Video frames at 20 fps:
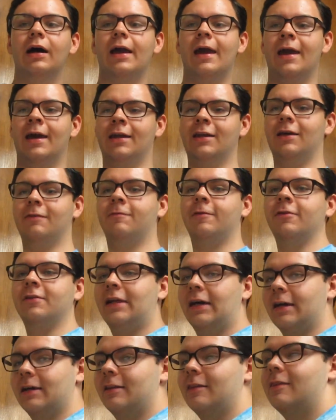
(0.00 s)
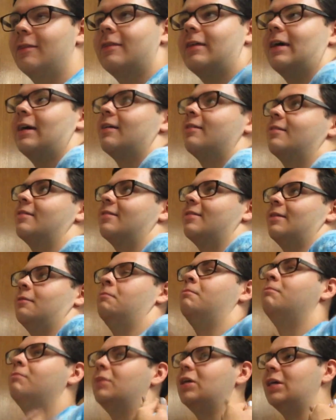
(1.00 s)
And if you liked this,
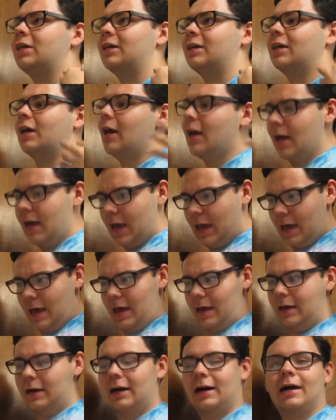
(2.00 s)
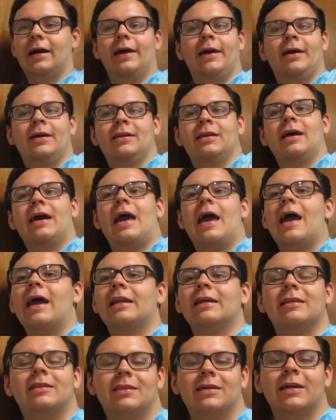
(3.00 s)
me, and
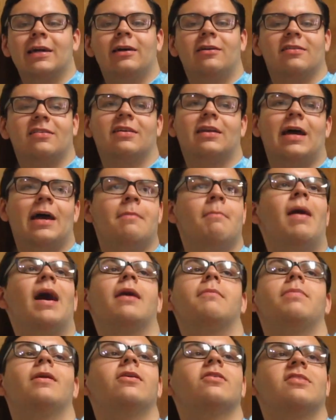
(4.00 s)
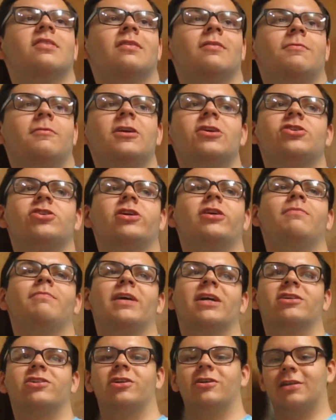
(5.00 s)
anything else that I might post in the future,
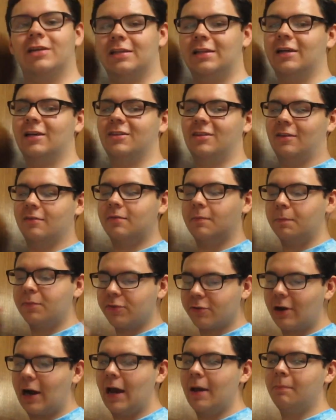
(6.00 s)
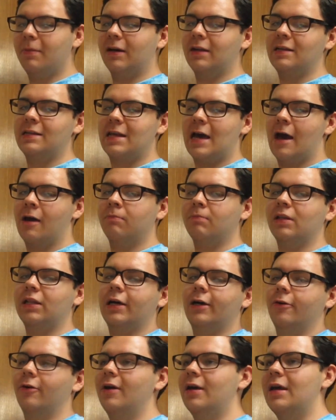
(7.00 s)
make sure to click the subscribe button down
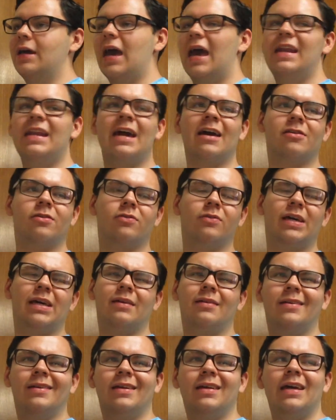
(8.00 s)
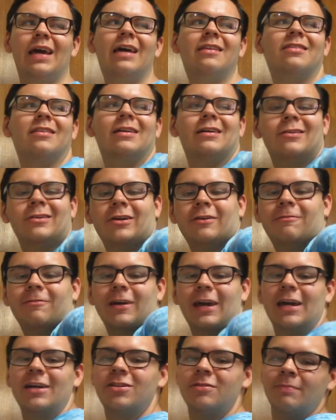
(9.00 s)
below. And next to it, hit the little
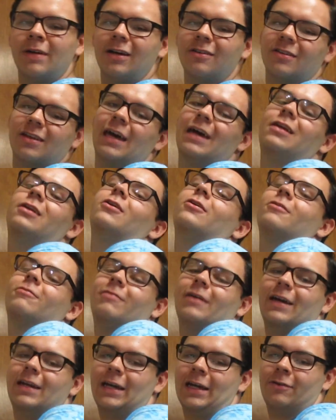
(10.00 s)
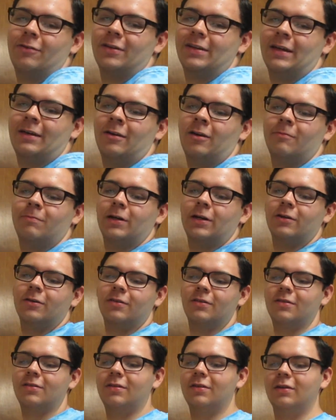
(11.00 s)
notification bell to get notified every time I
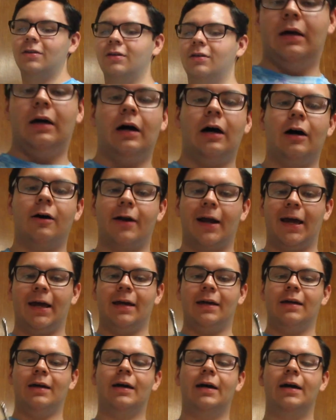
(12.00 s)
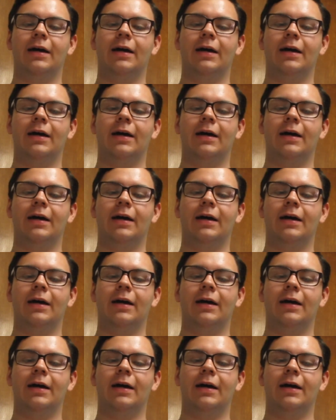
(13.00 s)
post. Alright.